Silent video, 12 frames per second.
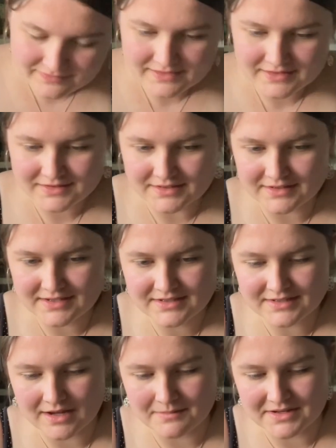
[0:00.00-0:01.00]
So this
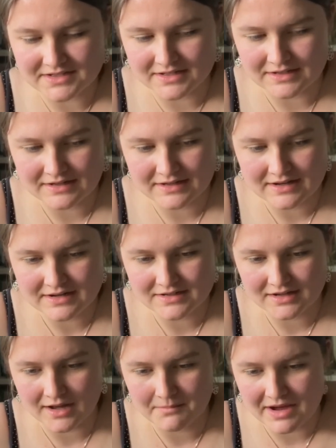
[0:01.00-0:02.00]
time it
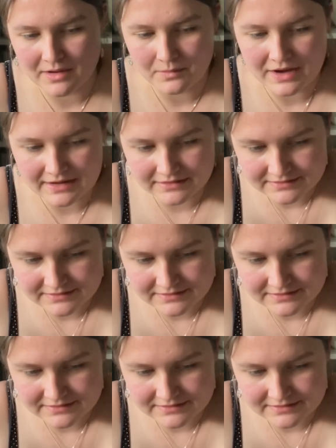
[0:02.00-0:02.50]
should come out well.